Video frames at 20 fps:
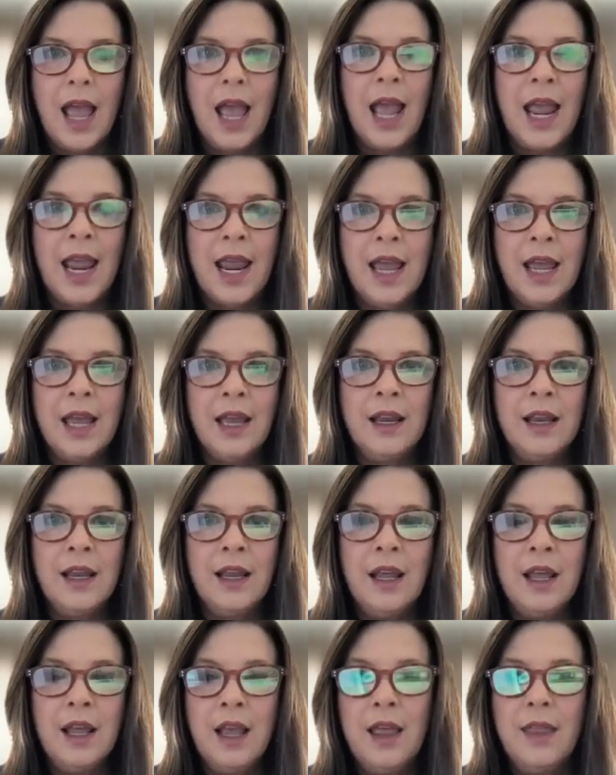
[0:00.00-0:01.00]

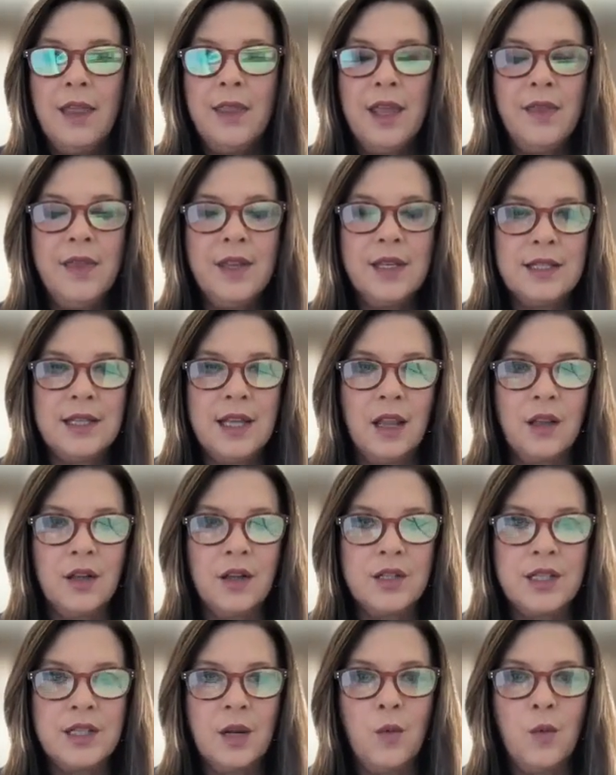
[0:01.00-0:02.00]
And then the
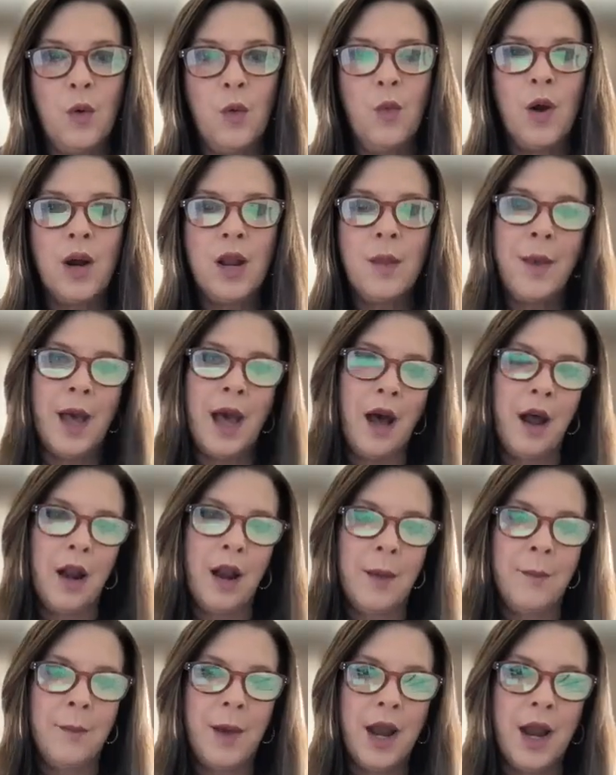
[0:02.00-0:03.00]
seller said, well, what
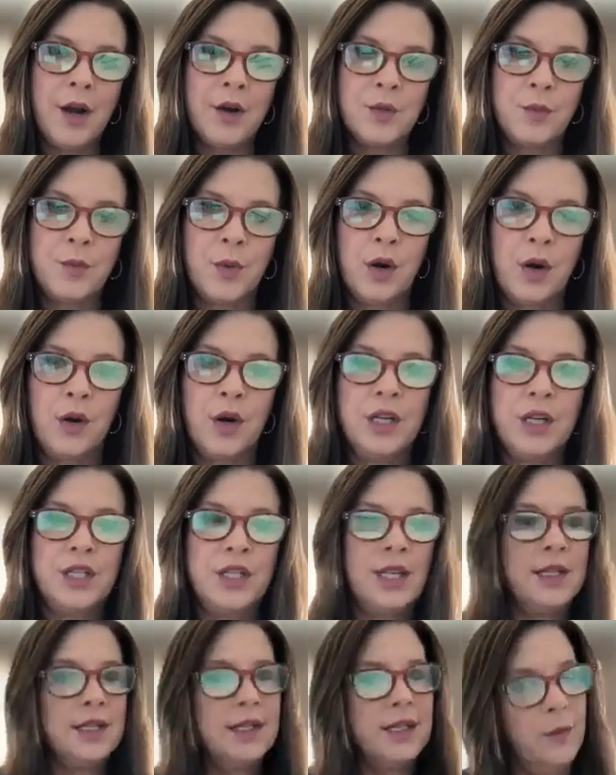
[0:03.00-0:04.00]
about a buyer's brokerage?
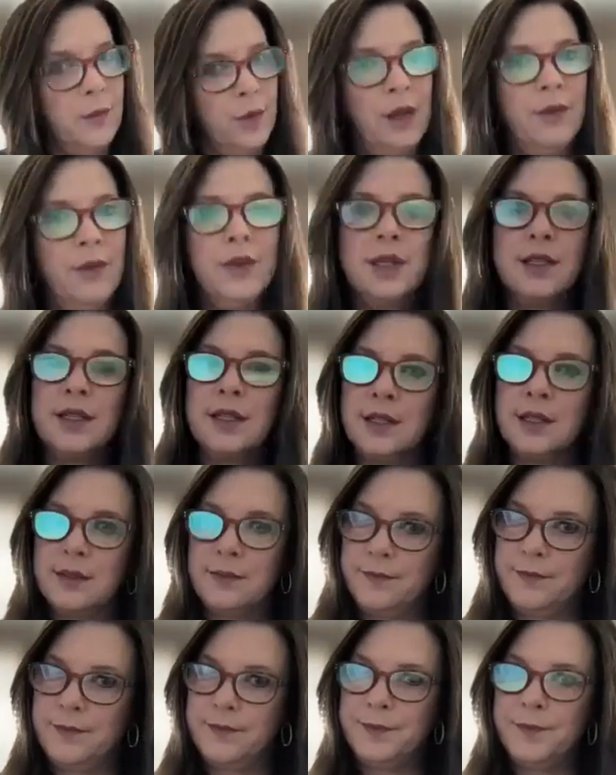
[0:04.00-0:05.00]
And I said, well, this is
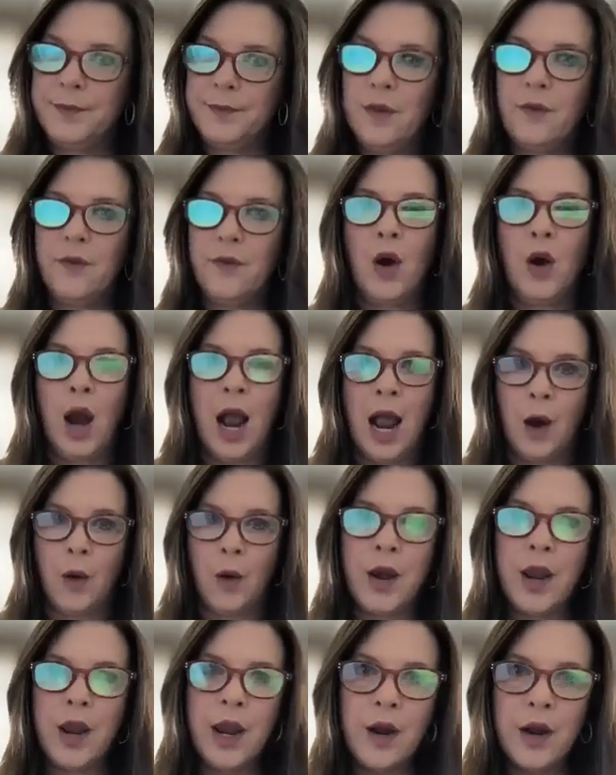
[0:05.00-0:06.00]
for
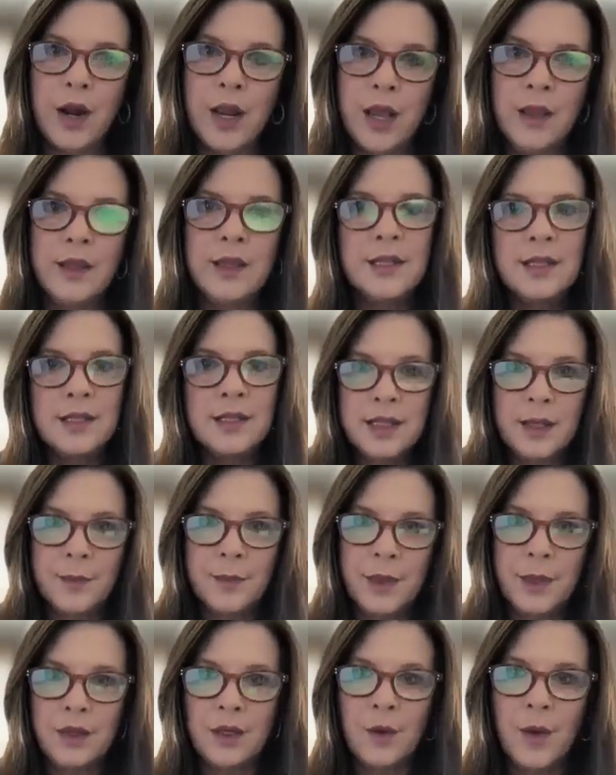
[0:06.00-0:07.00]
our area. This is
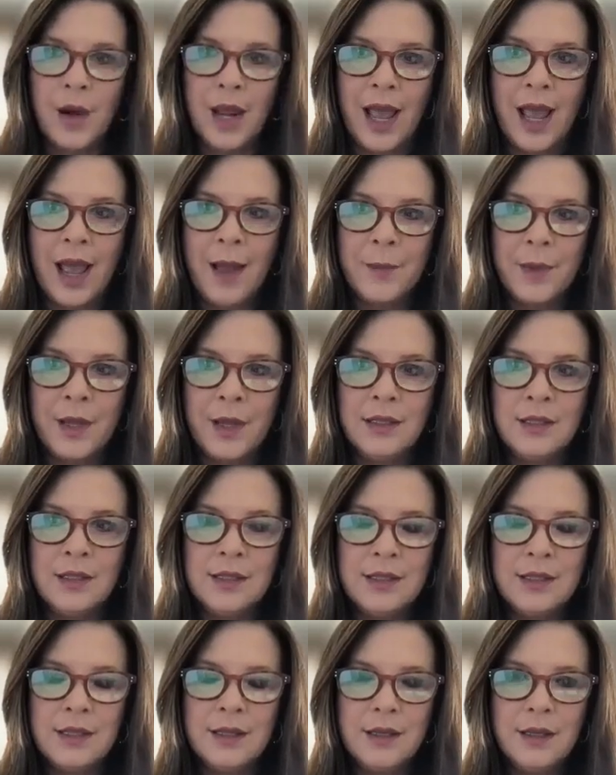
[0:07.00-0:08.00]
typically what
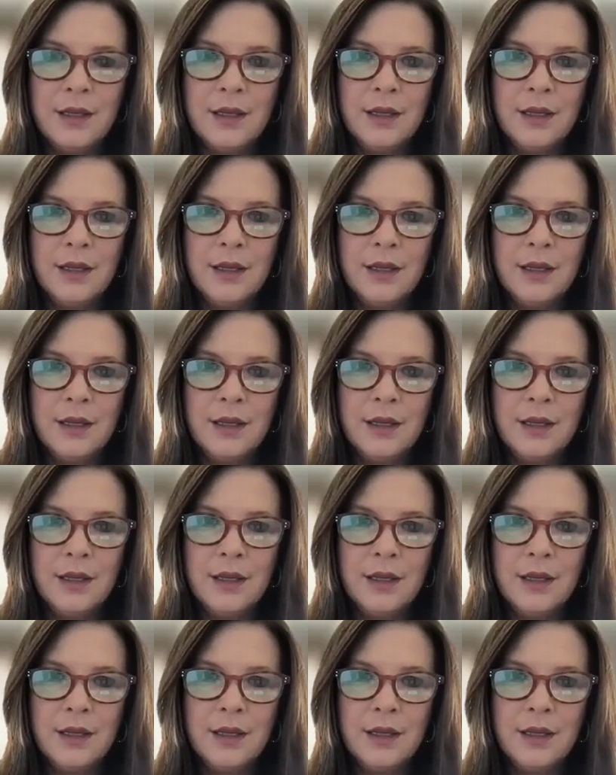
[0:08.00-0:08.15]
happens,